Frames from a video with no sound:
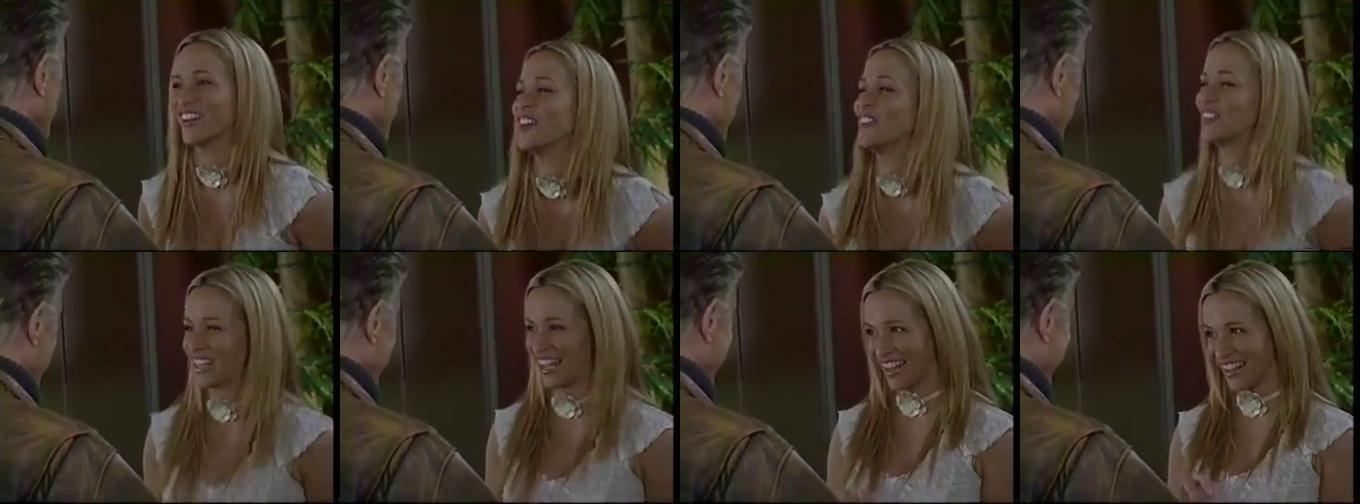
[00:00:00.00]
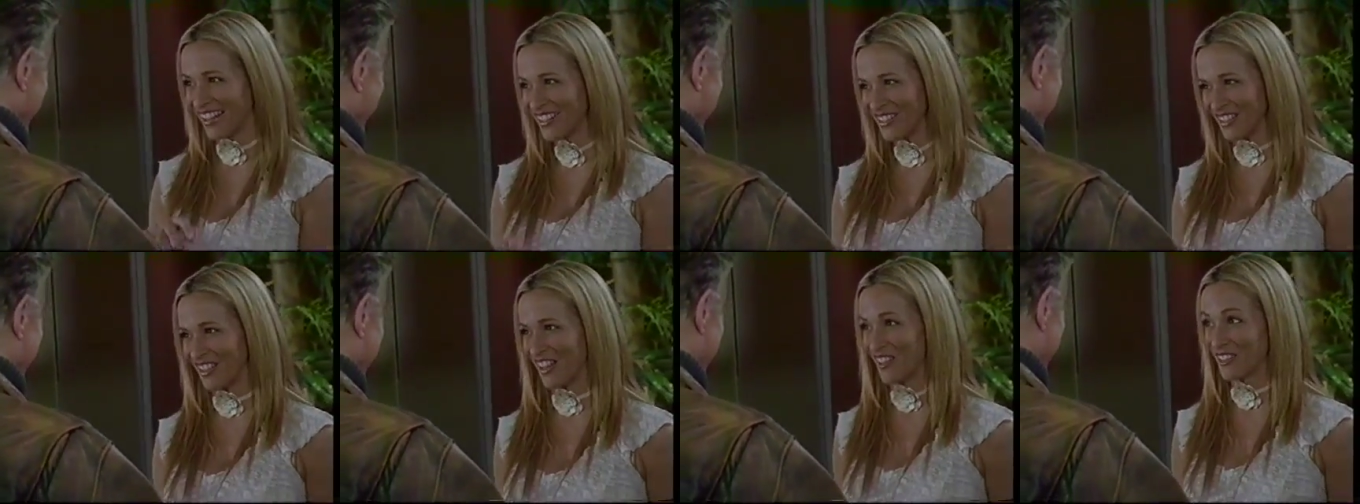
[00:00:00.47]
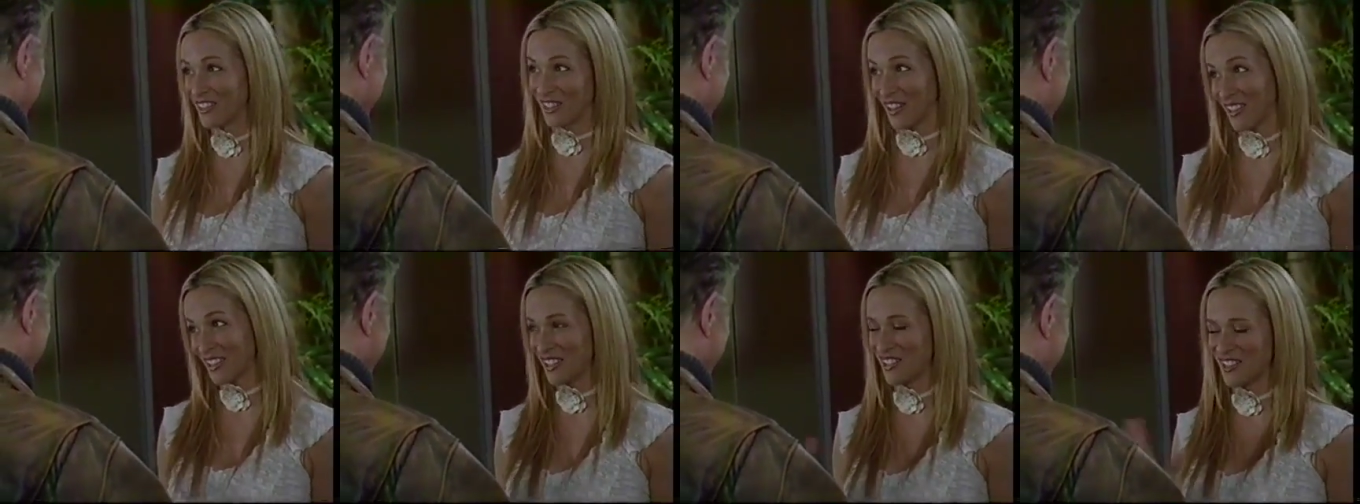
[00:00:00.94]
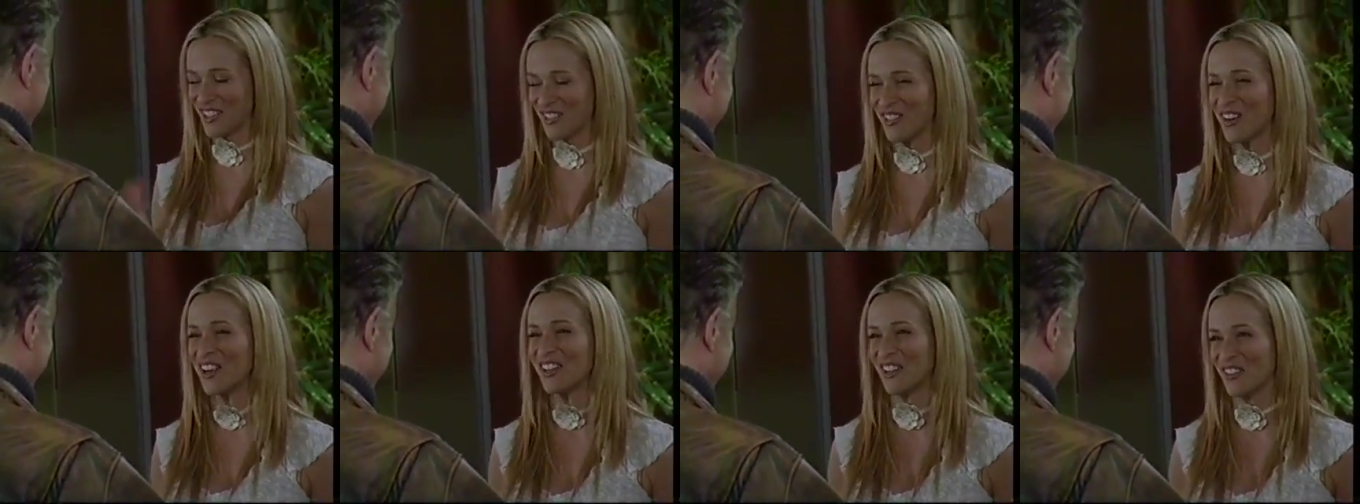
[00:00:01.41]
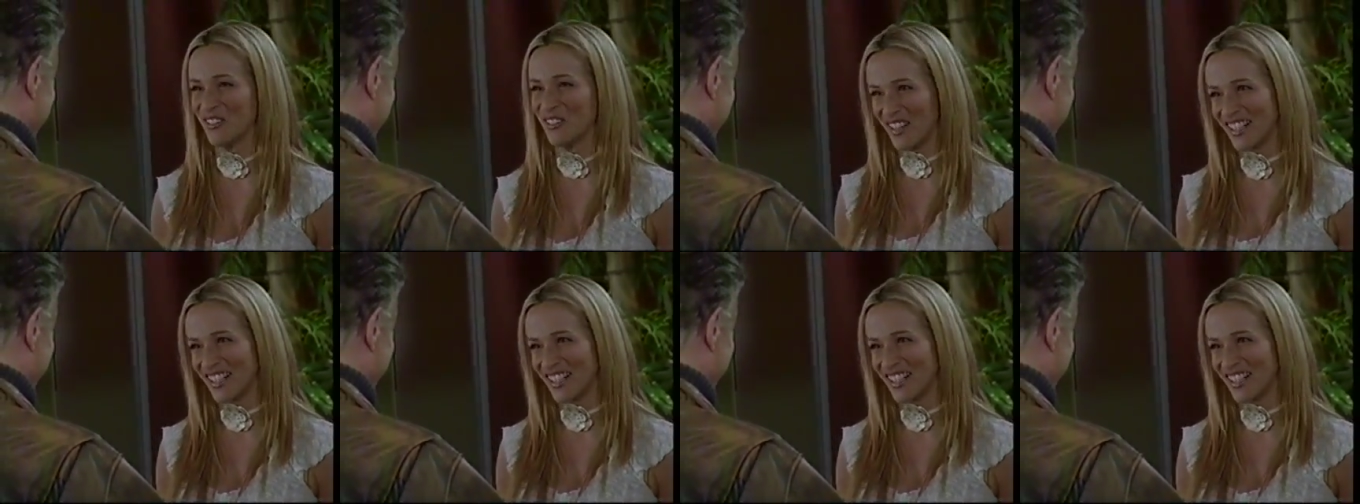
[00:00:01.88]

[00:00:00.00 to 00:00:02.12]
Okay, well, I'll talk to you tomorrow,